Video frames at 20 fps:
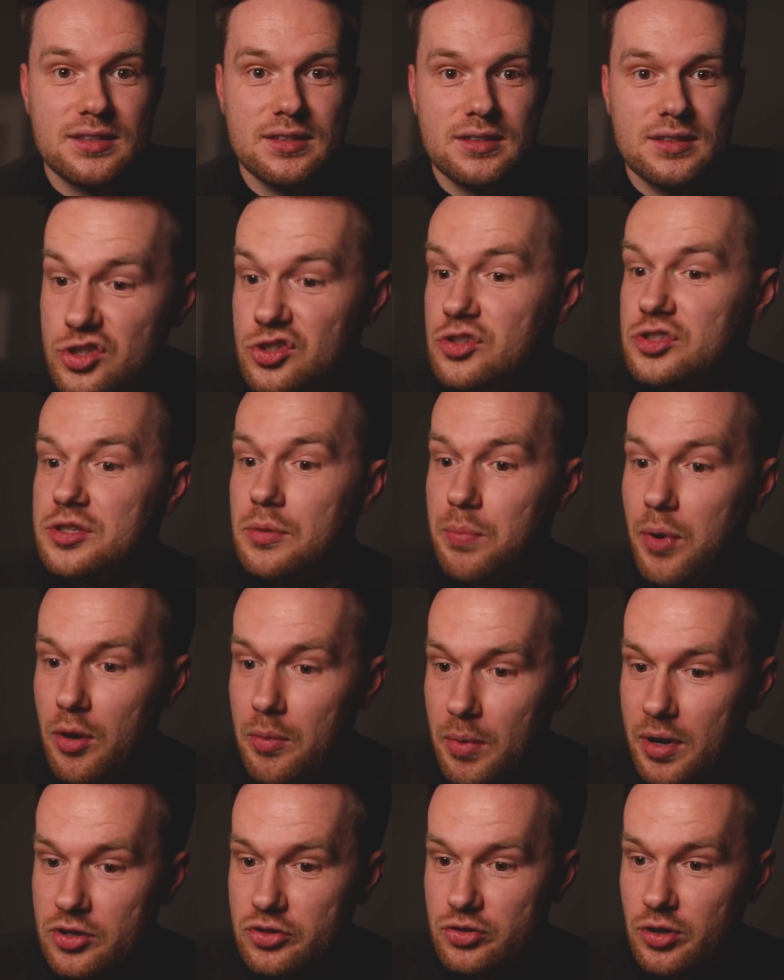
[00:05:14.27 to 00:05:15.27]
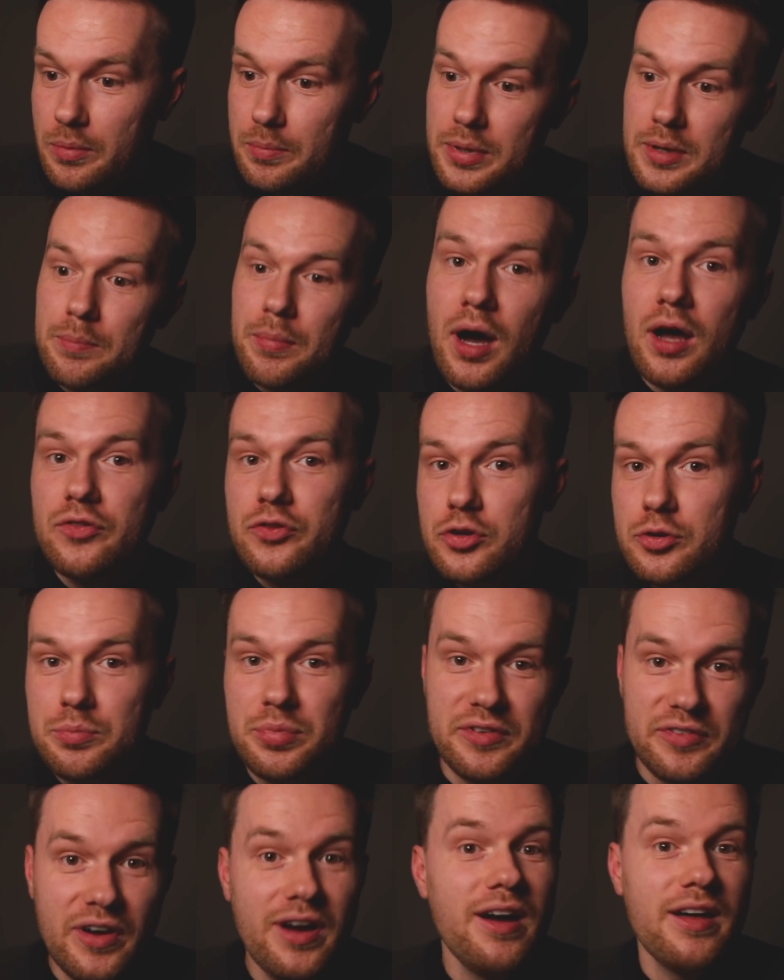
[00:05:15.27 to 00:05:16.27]
Because not to blow my own trumpet, but I do
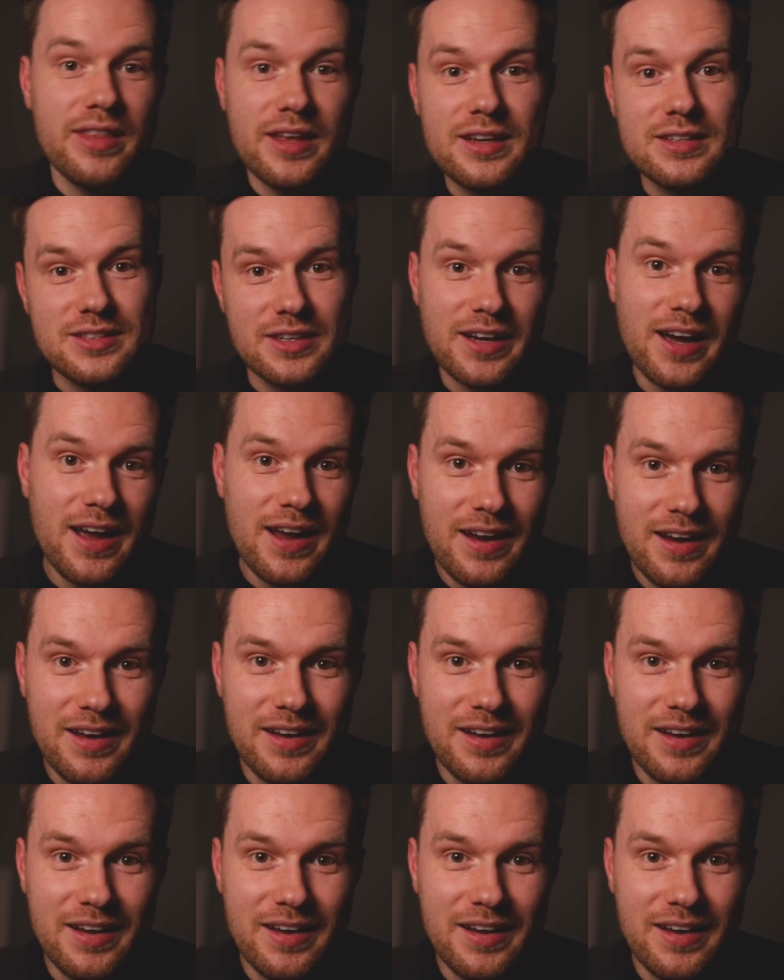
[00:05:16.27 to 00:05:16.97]
prefer this, okay?